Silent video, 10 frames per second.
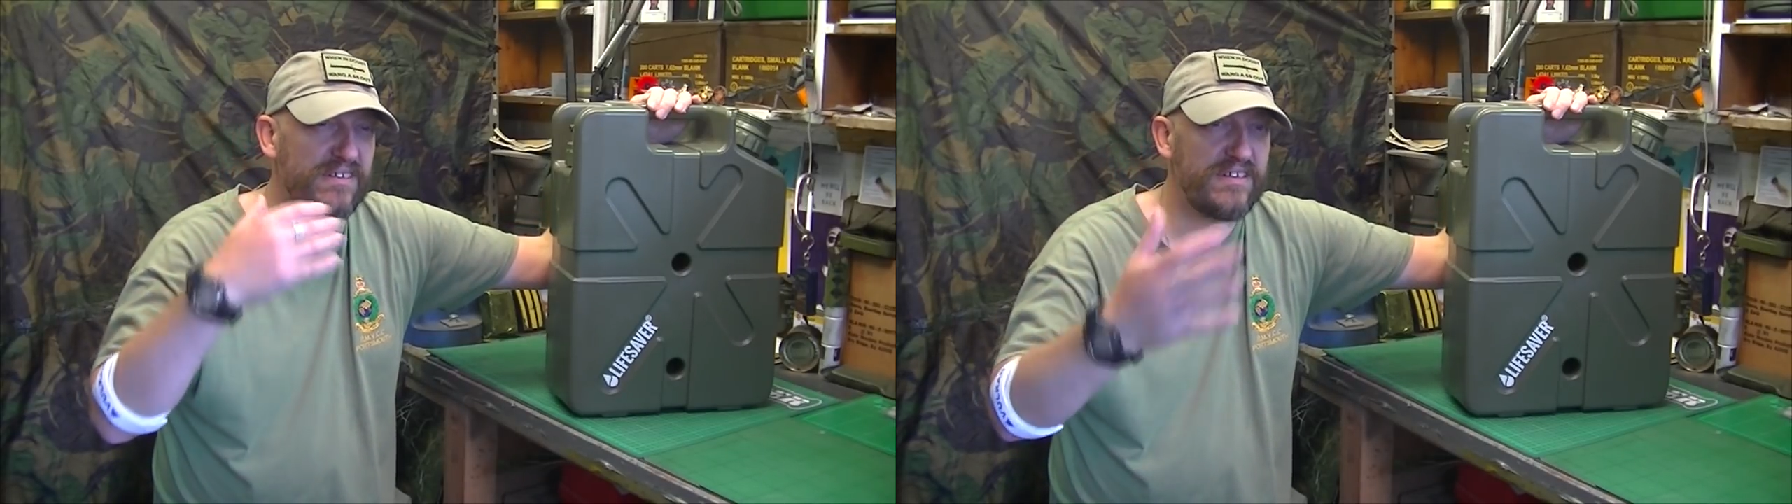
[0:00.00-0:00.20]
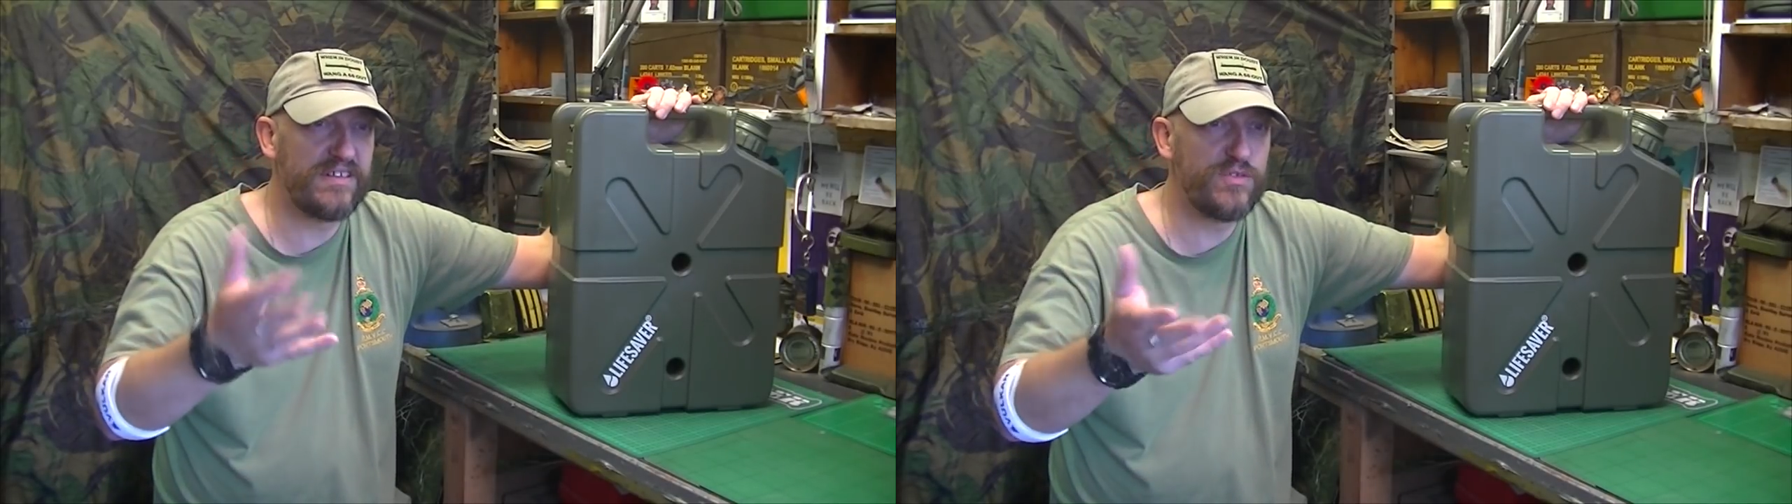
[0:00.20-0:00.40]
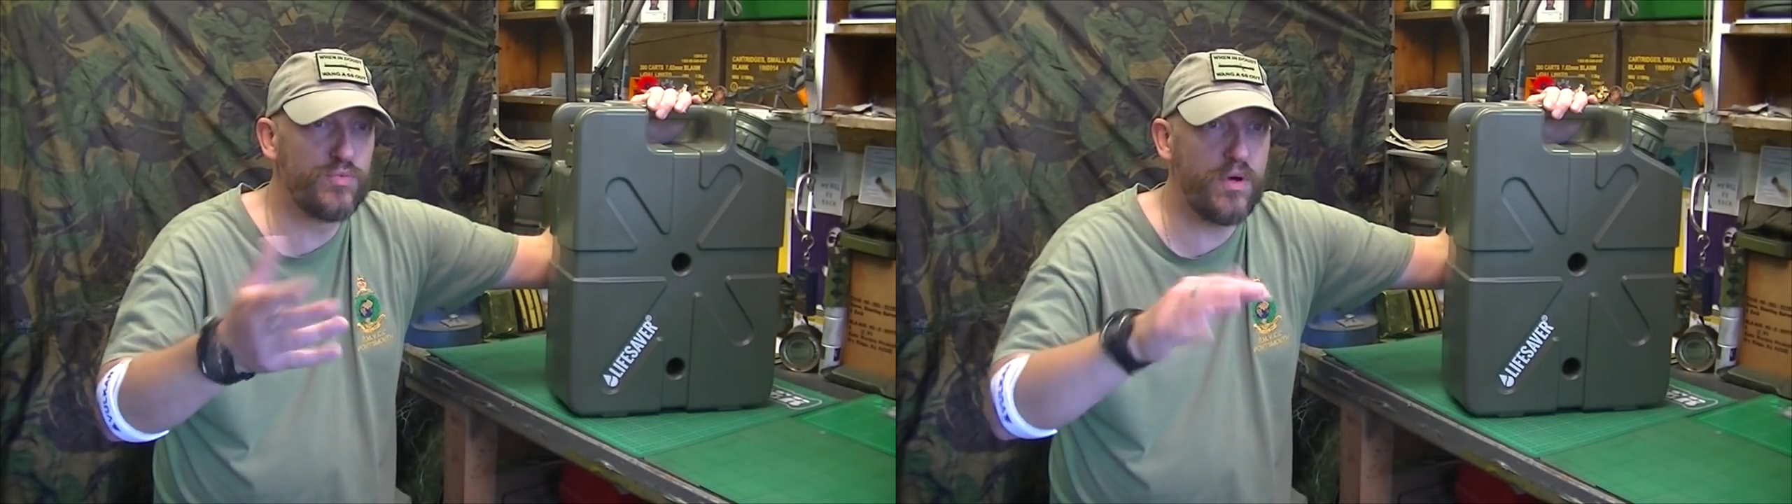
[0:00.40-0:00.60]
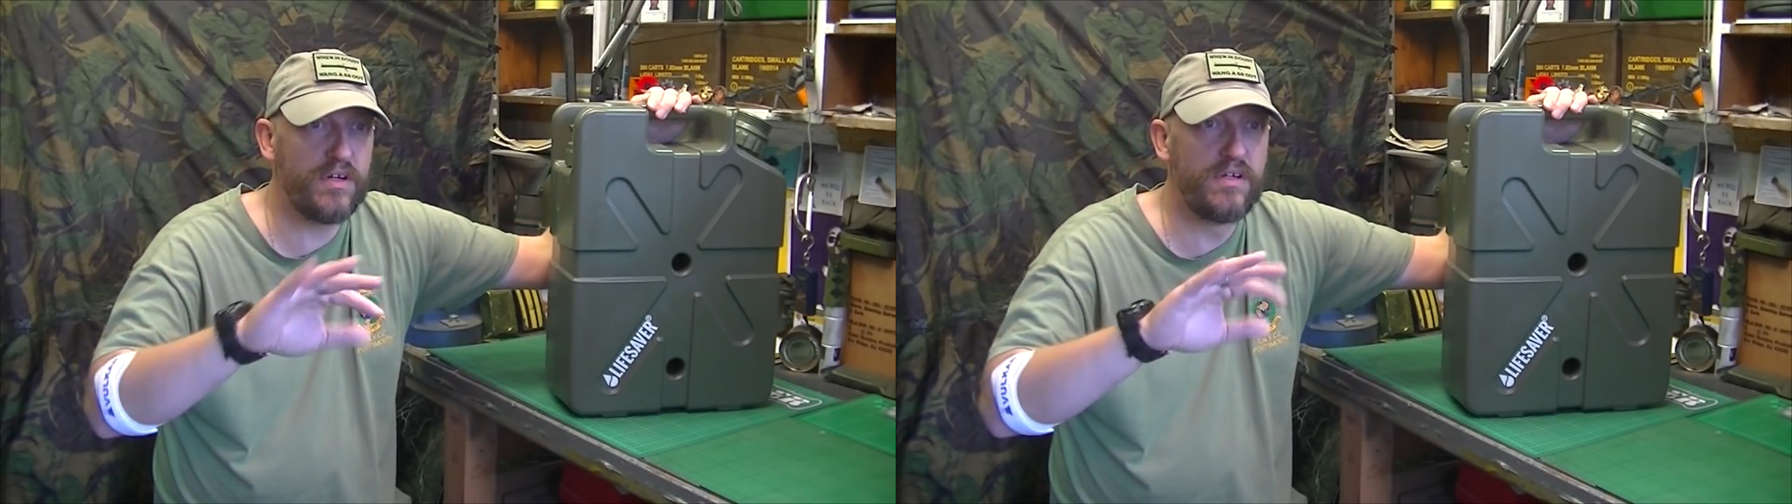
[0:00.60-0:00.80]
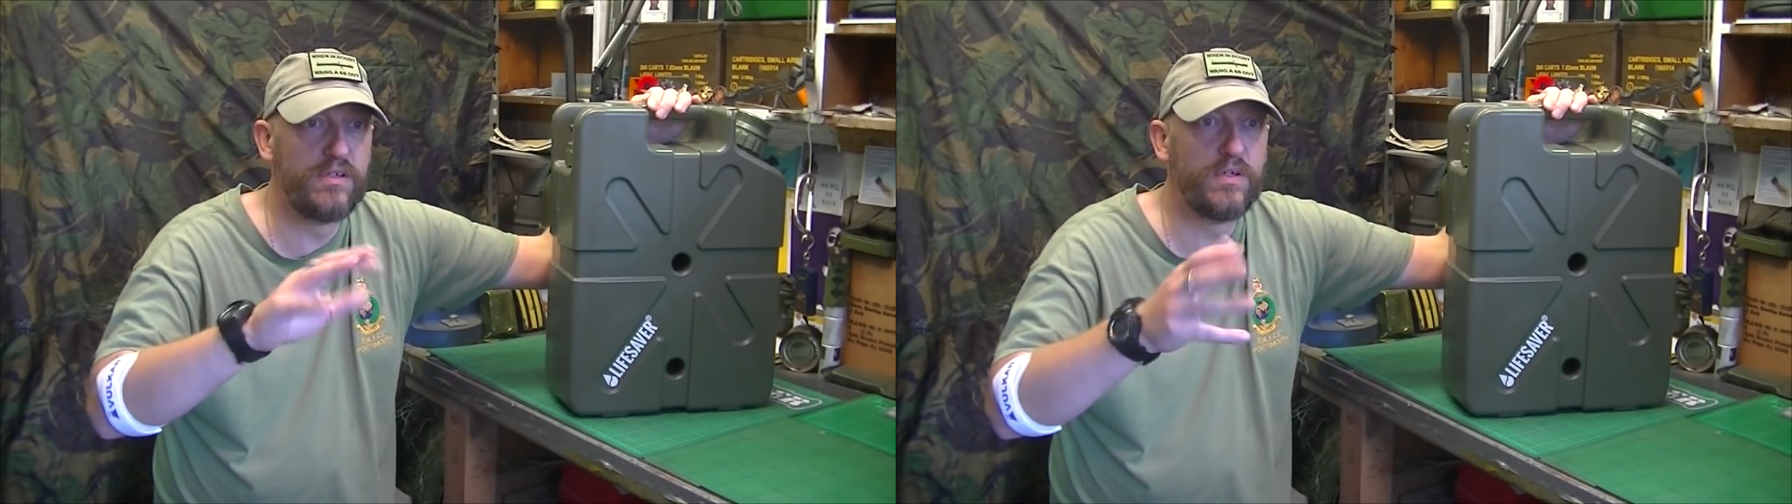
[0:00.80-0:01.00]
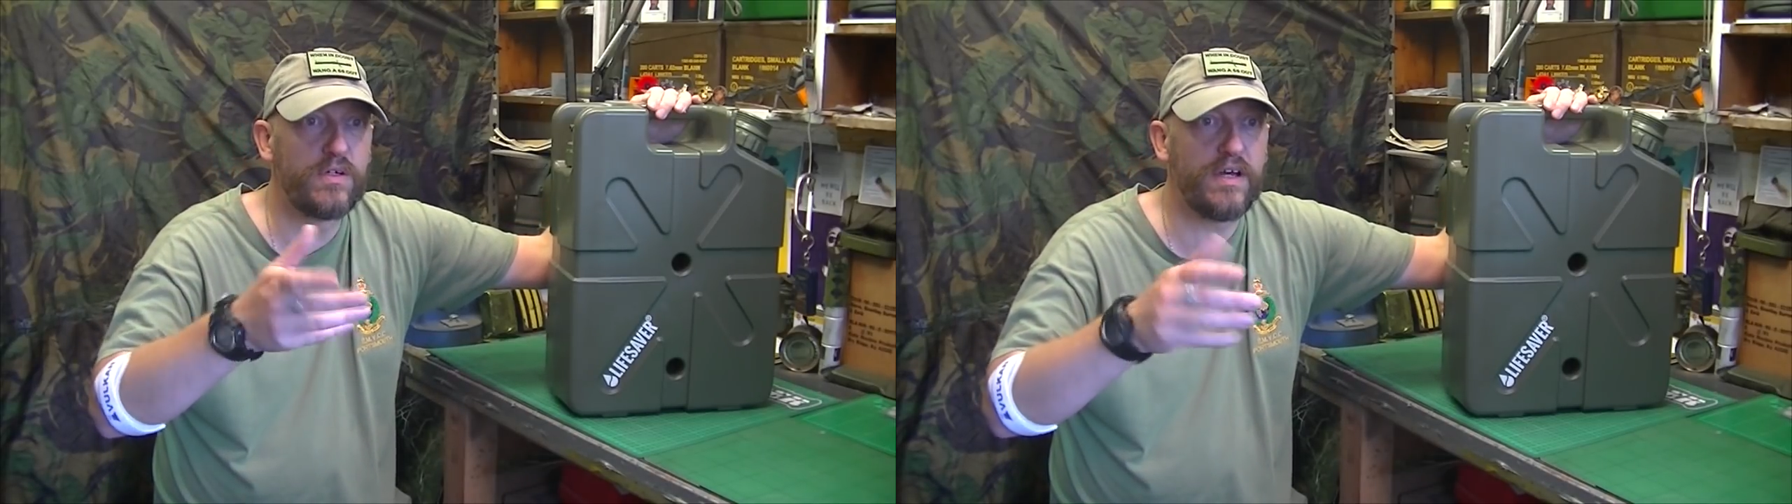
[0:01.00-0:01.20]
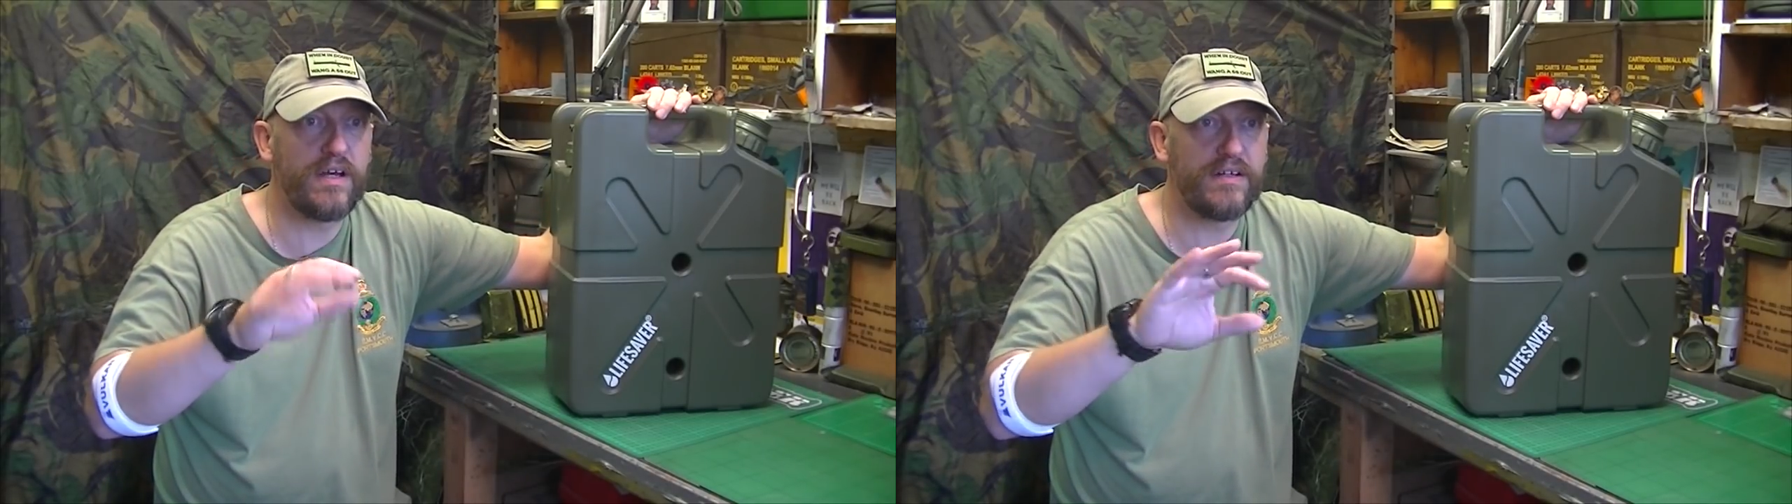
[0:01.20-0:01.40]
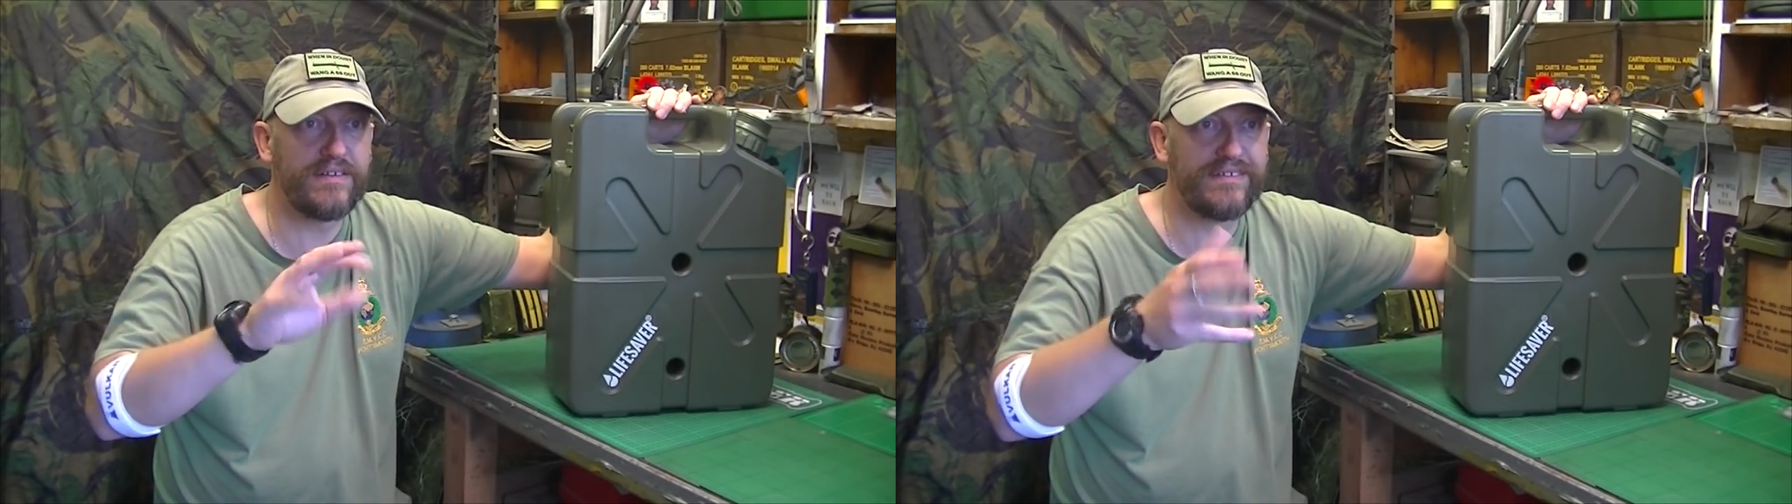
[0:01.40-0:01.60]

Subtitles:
you want to look at